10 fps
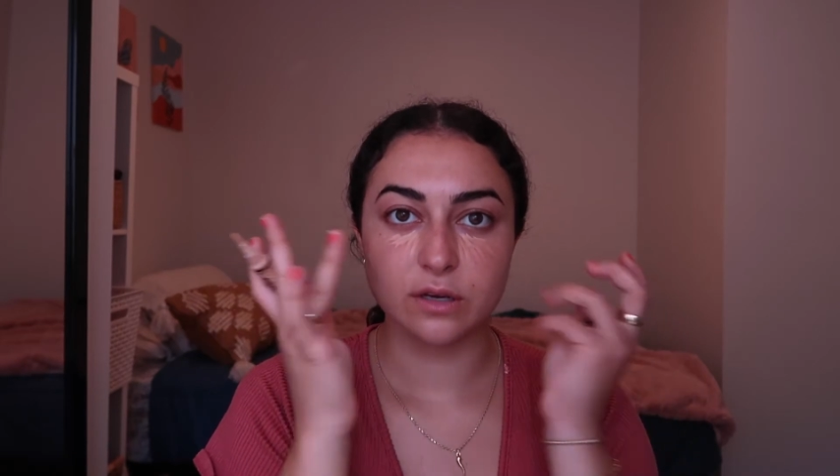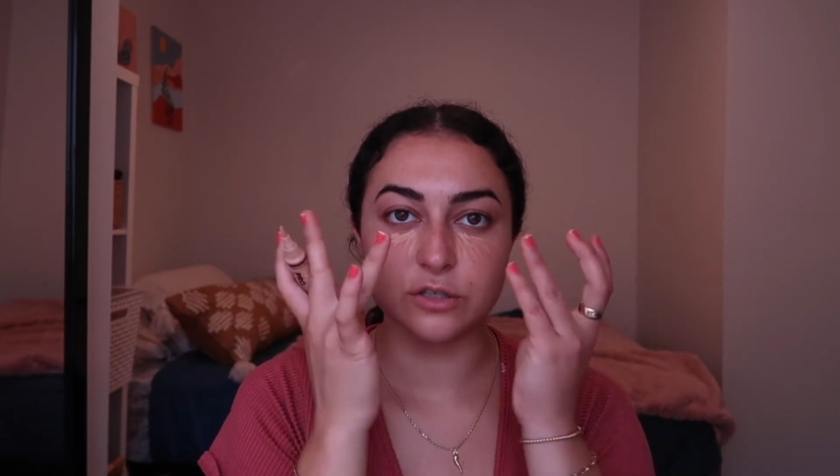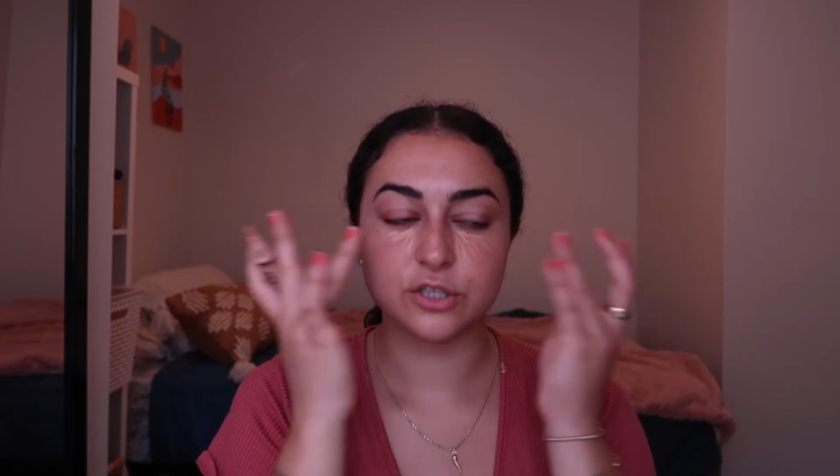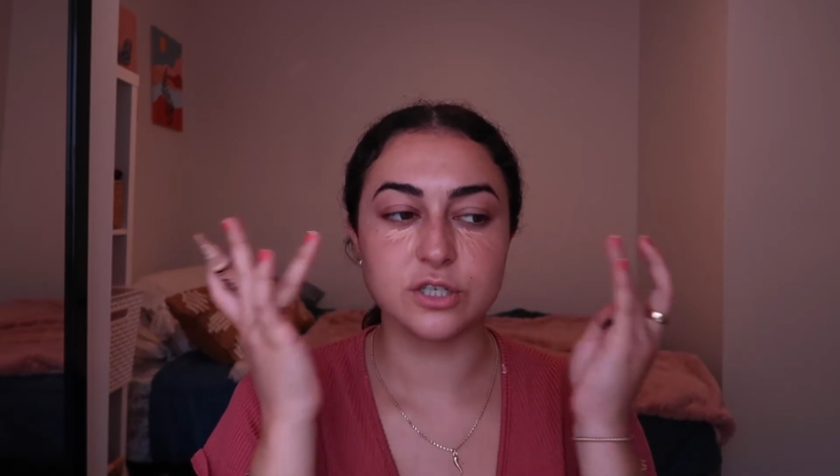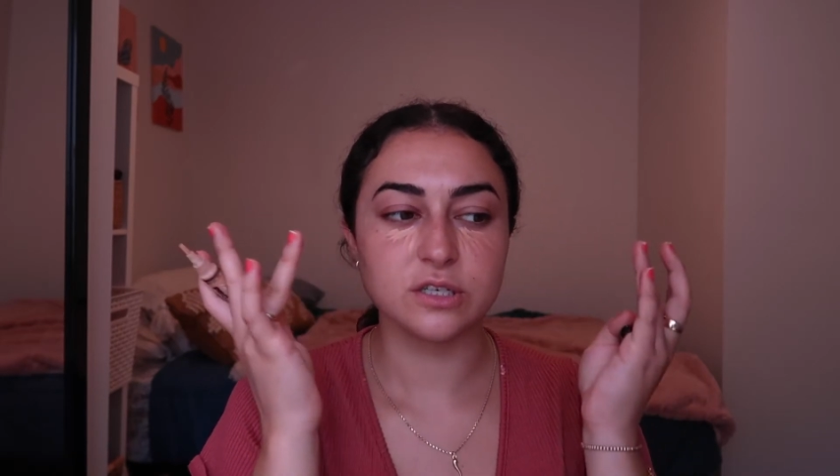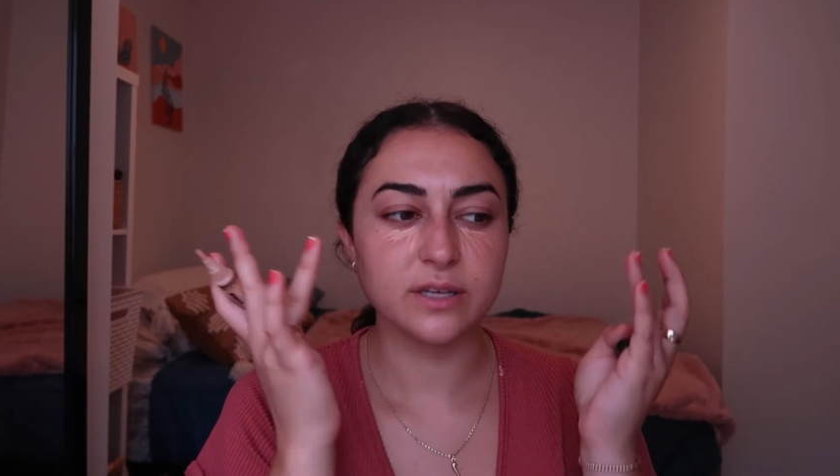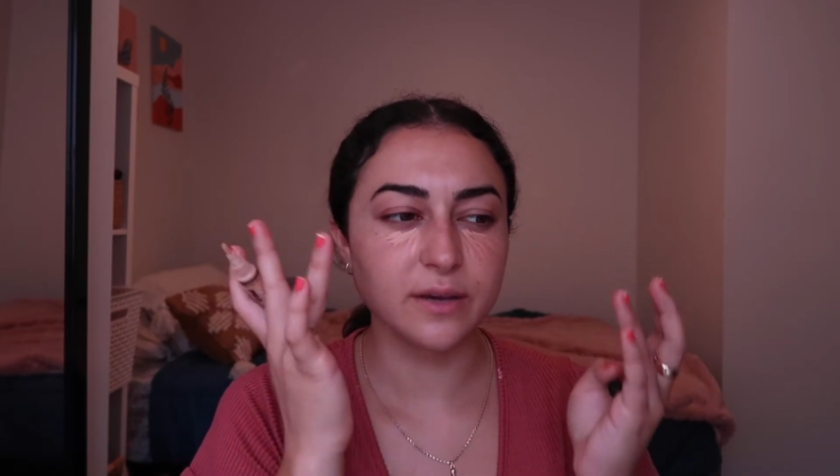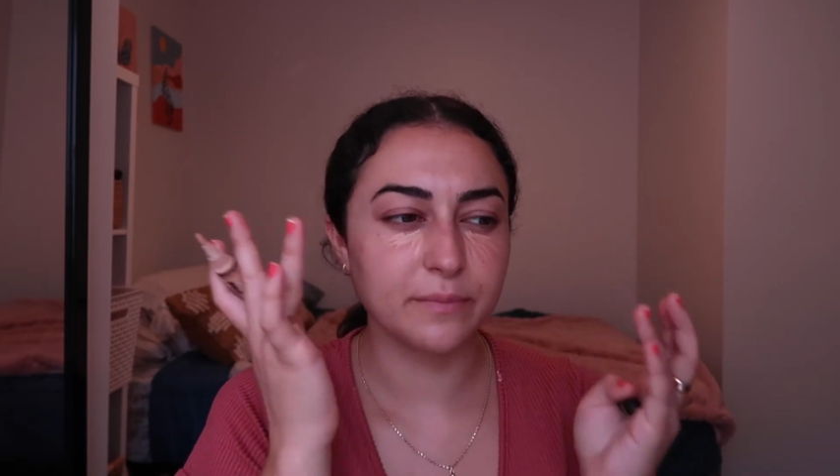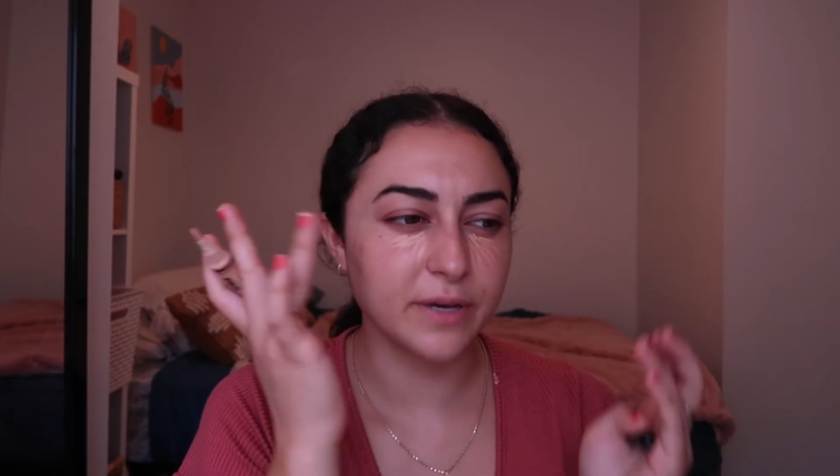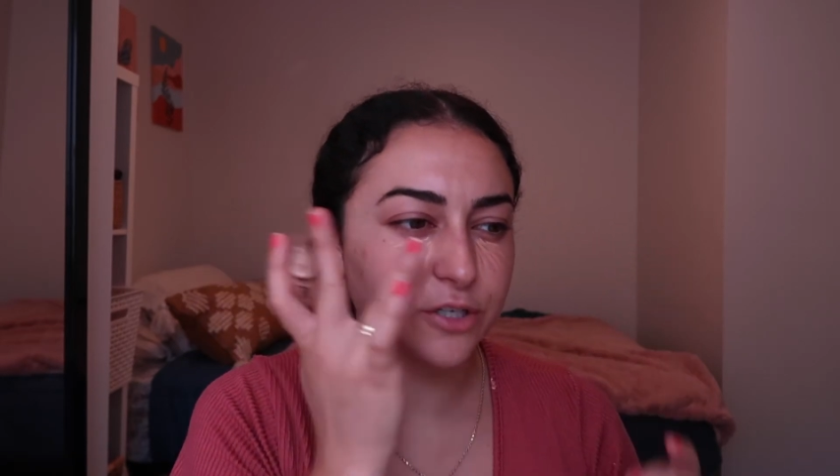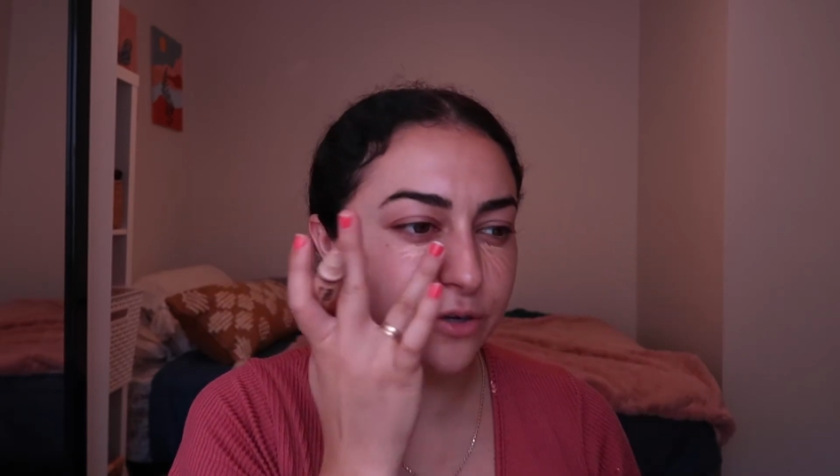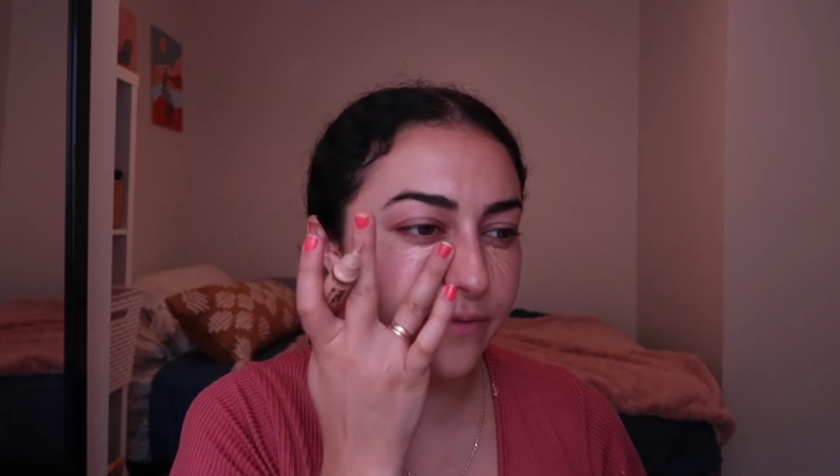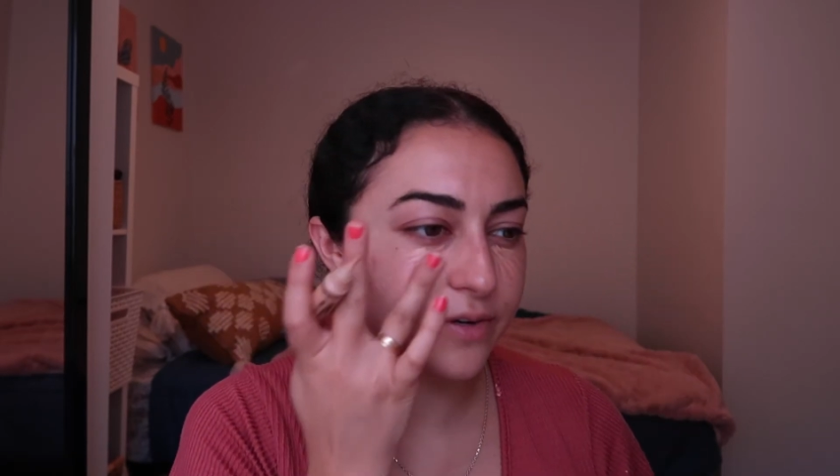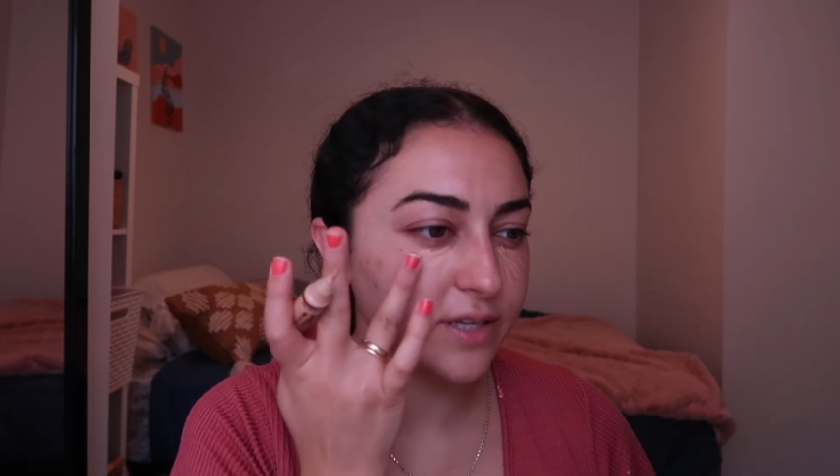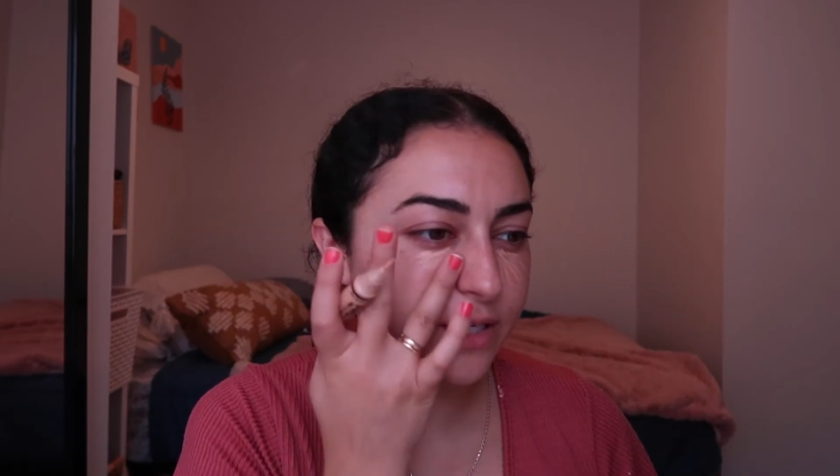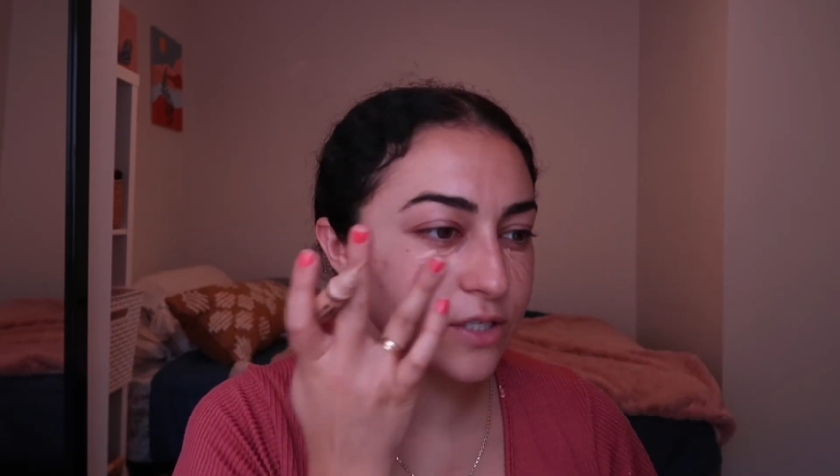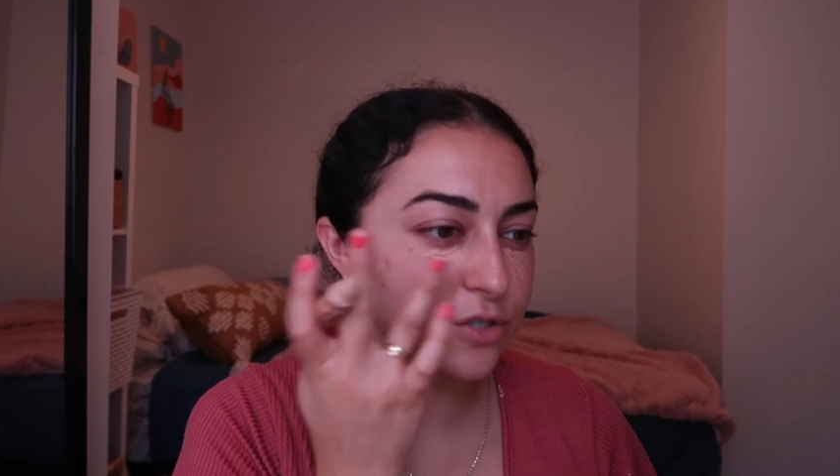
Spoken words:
just to like make sure everything is